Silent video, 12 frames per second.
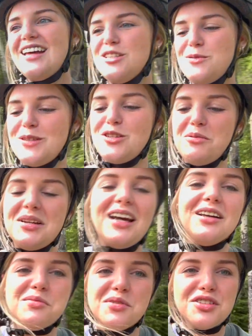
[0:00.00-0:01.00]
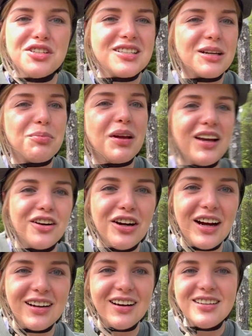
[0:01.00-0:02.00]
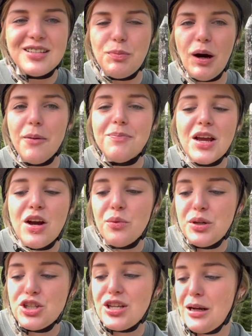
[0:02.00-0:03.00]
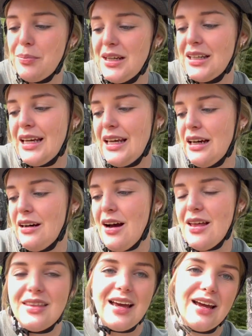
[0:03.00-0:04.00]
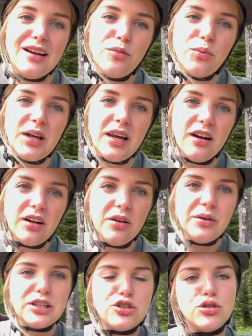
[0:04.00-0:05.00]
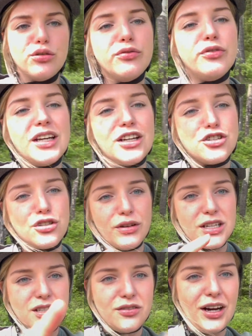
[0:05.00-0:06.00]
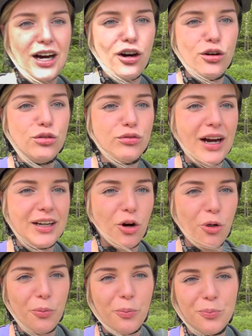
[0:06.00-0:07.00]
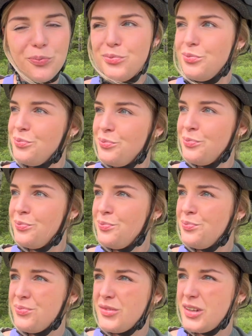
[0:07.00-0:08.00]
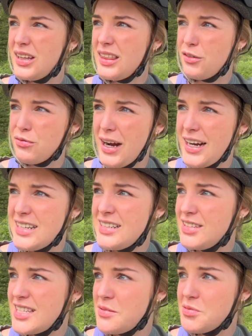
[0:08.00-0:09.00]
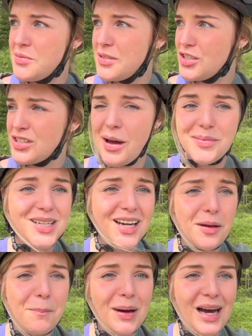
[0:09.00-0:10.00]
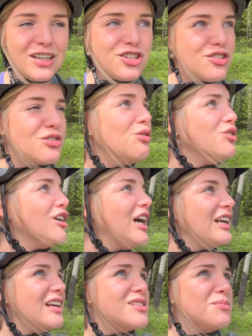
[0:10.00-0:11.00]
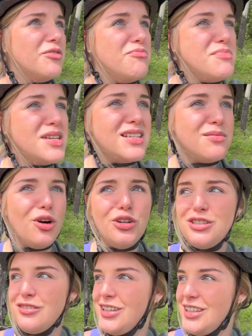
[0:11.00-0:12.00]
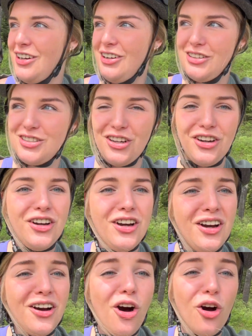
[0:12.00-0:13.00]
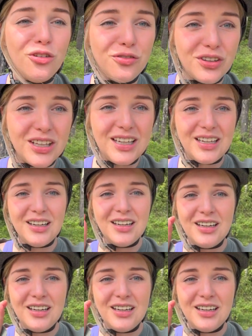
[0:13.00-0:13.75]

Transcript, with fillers: there's been so many animals just like playing around us, but we just had a picnic here and then we are going to finish the rest of our ride home. The rain seems to be just coming down in patches all around us and we've missed most of it though. So hopefully